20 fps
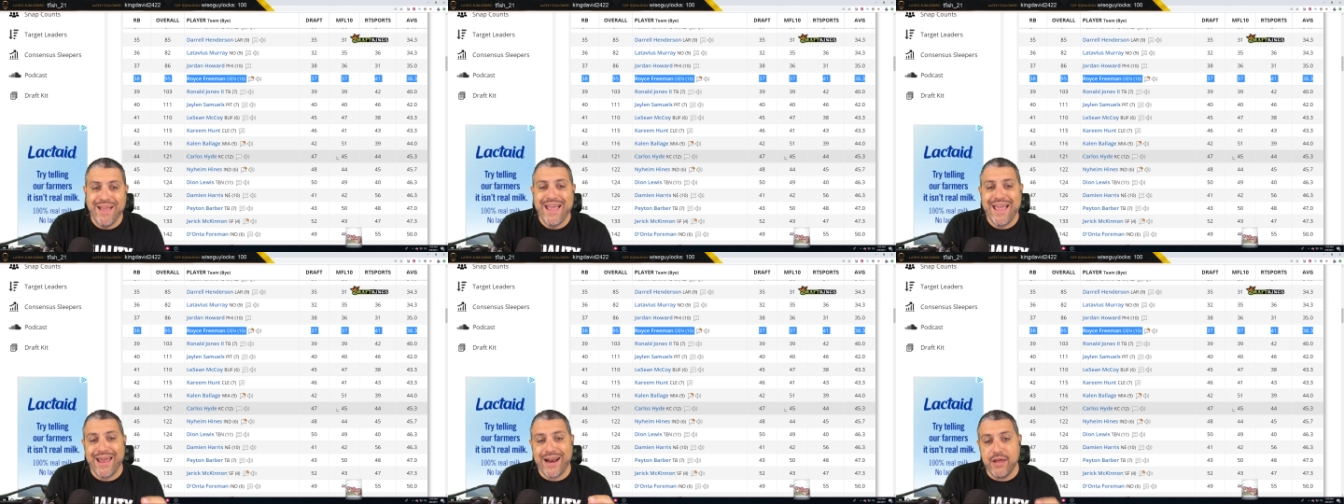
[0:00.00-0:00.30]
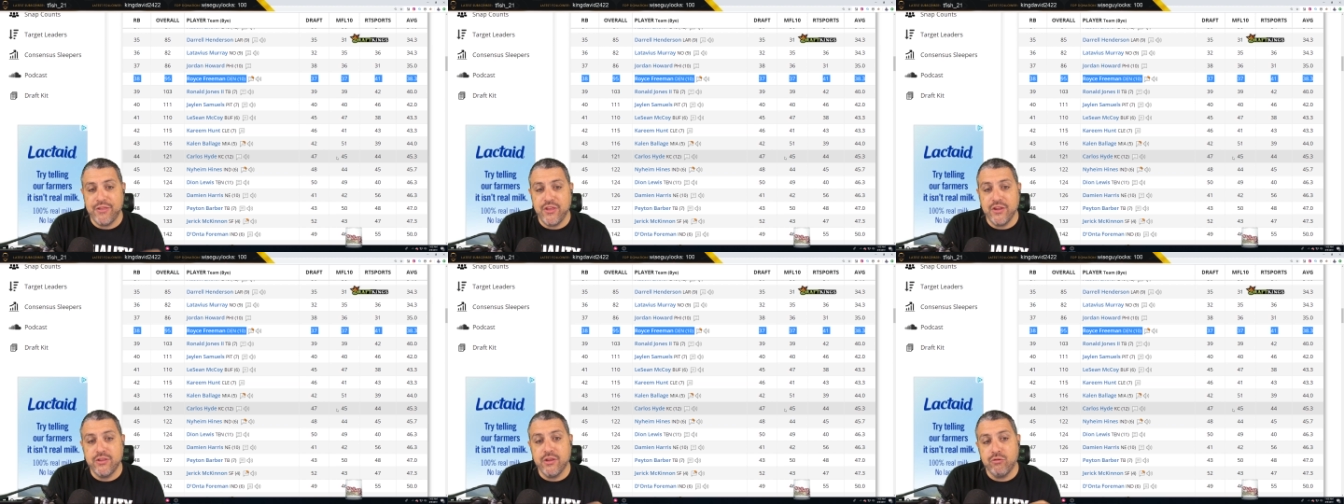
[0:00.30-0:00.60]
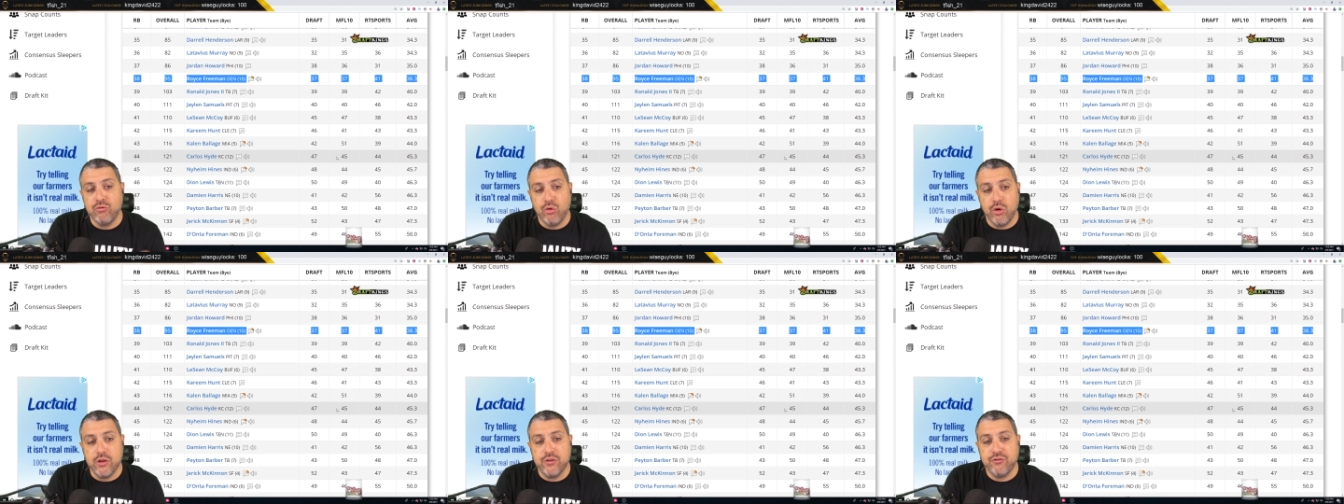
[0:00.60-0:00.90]
And I think that
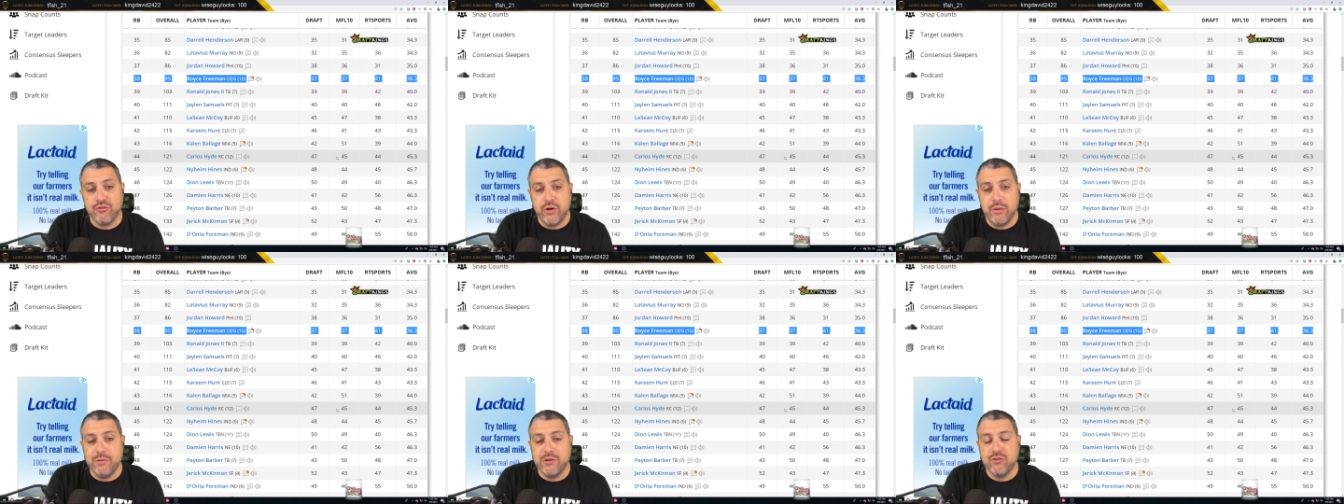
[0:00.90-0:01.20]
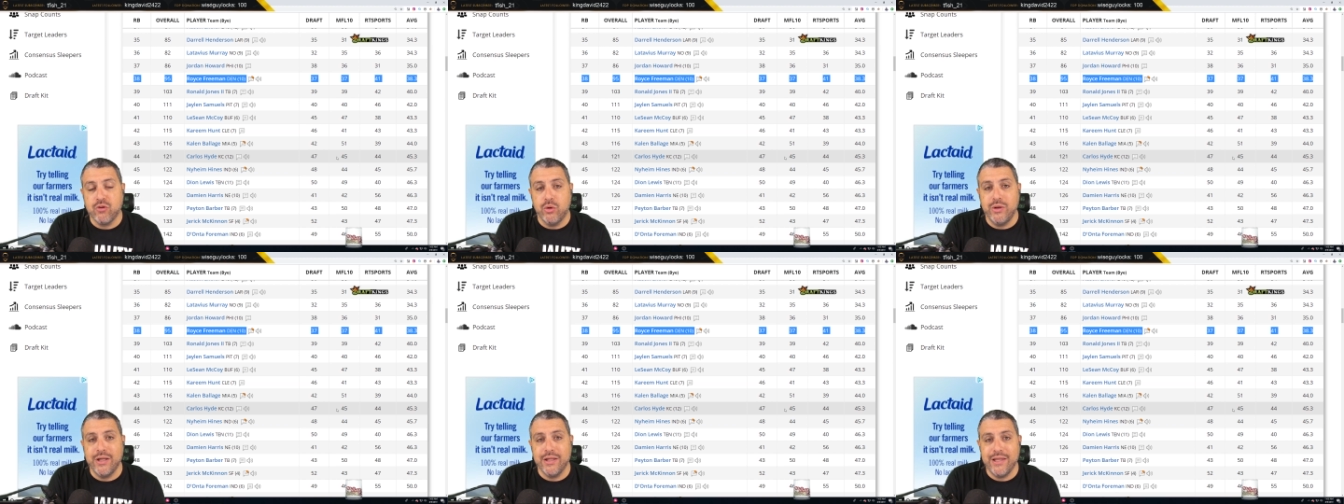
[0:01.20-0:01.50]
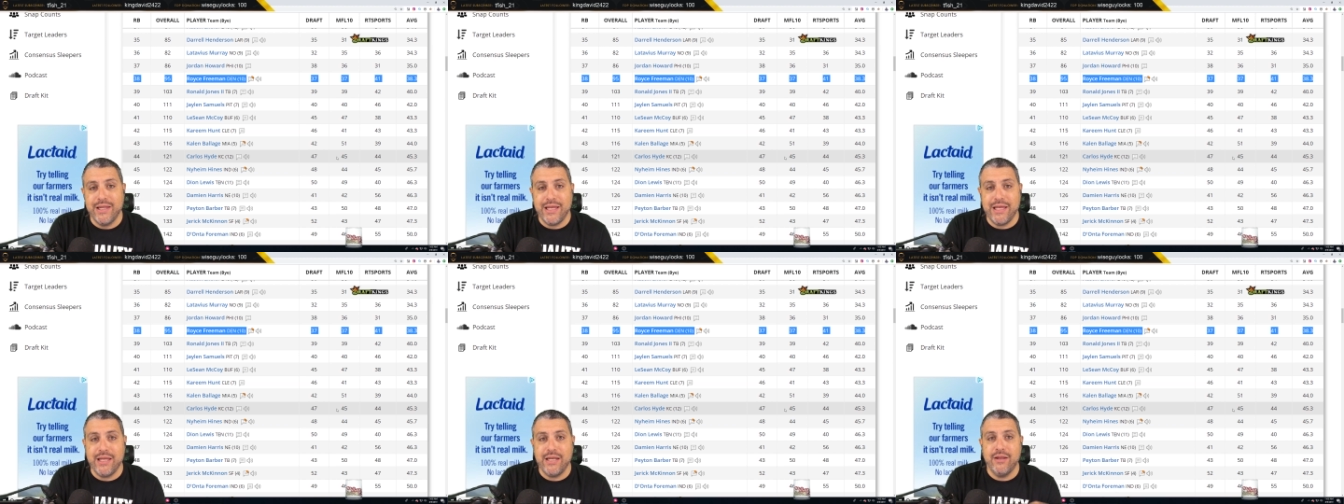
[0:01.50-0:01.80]
Royce Freeman's going to
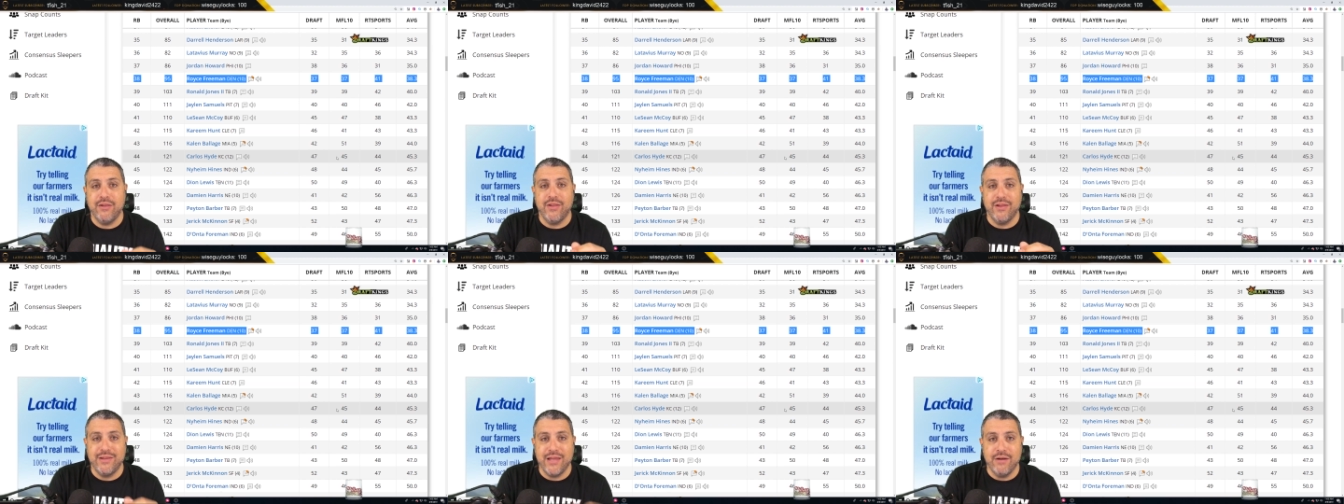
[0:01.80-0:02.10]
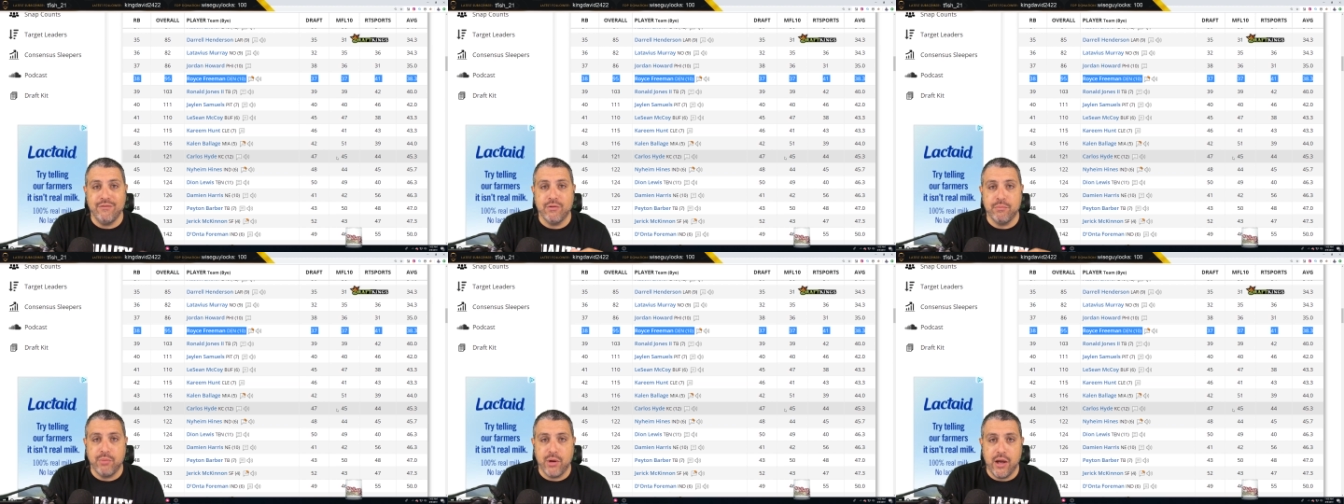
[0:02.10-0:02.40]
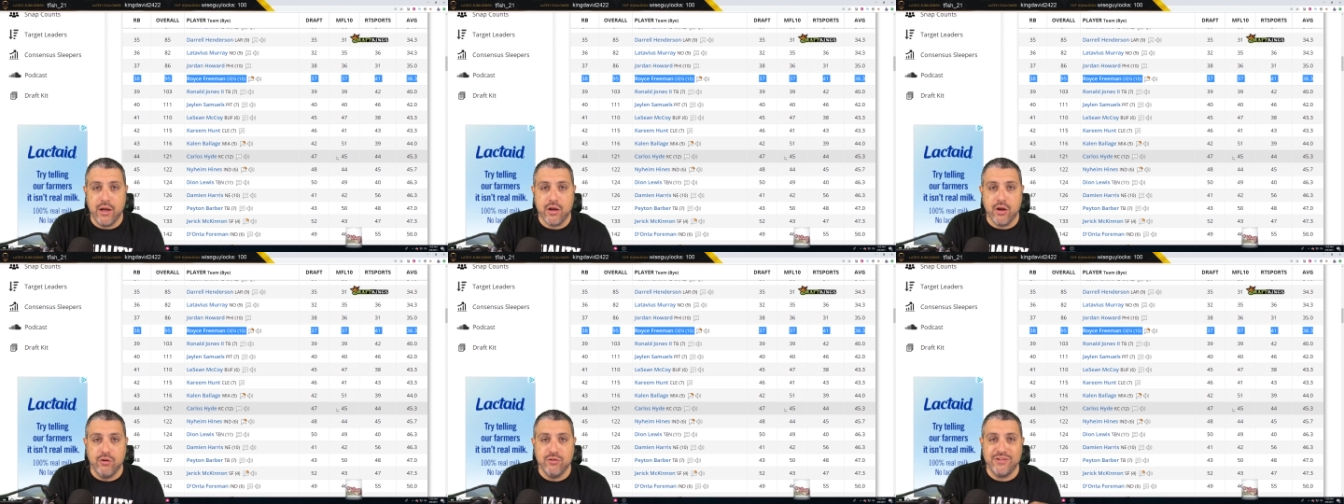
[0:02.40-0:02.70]
lead the Denver
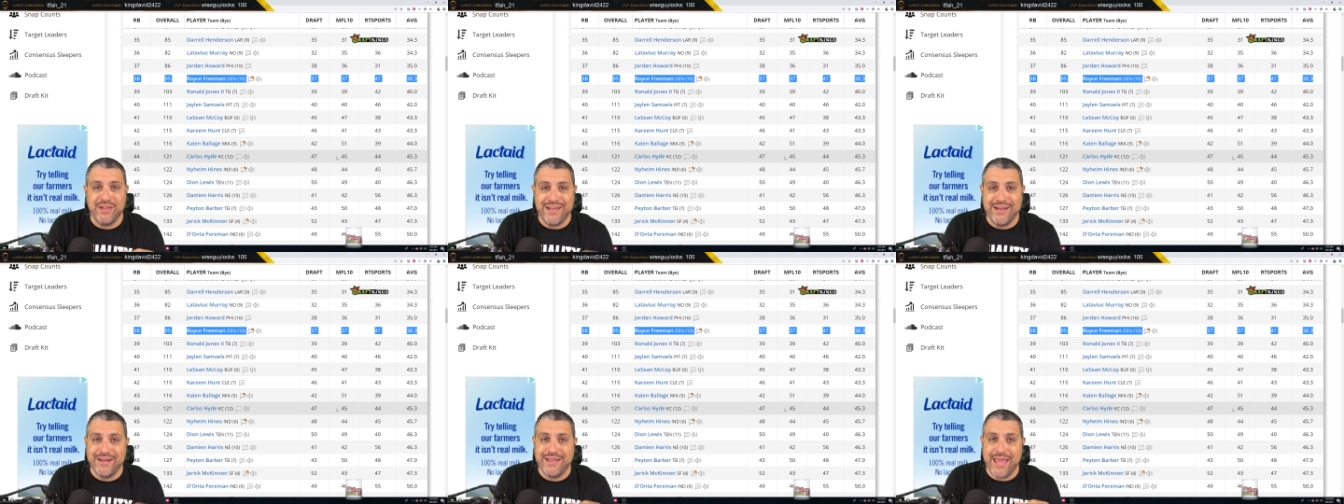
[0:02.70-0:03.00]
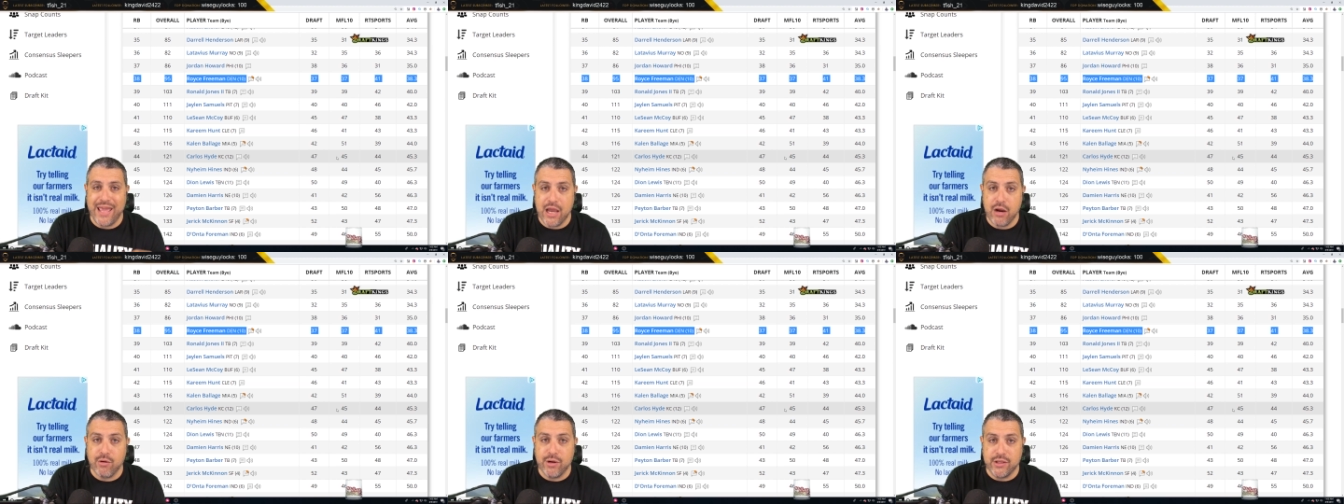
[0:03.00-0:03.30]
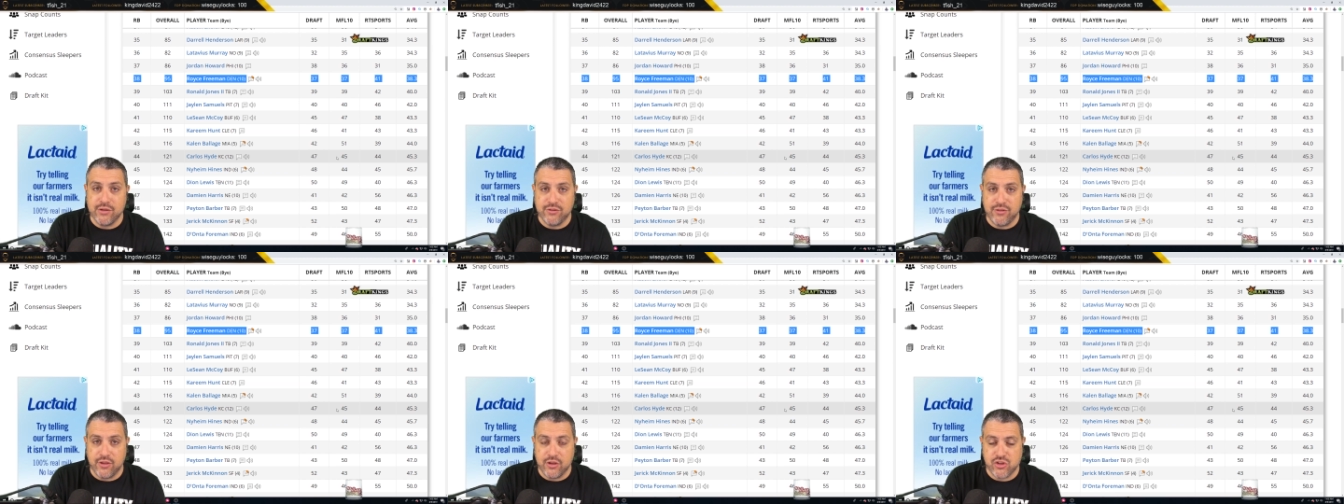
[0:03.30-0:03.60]
Broncos in
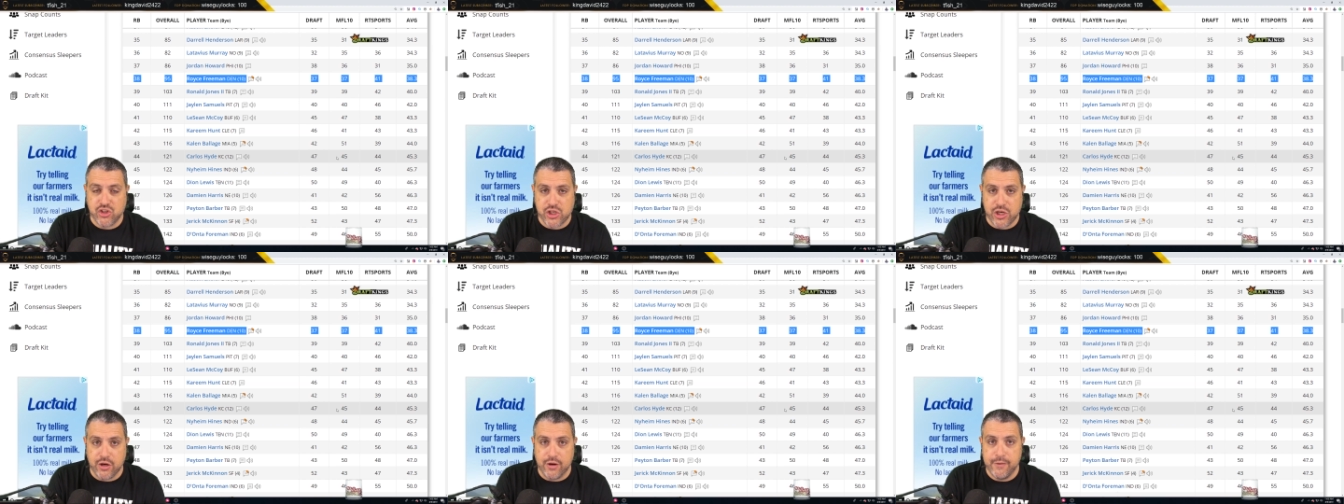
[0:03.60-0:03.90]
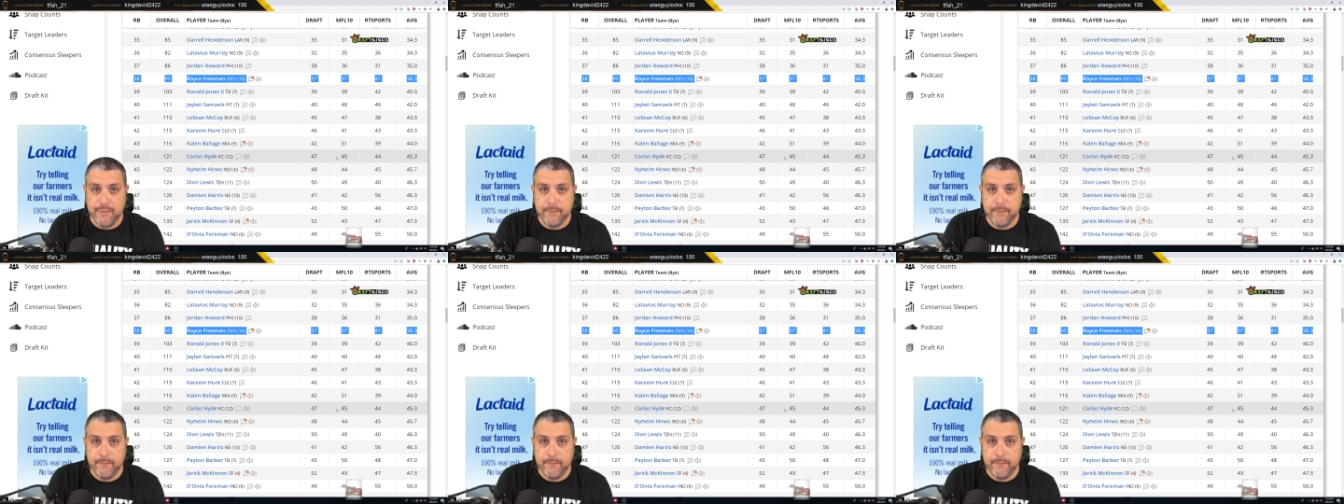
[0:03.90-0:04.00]
carries this year.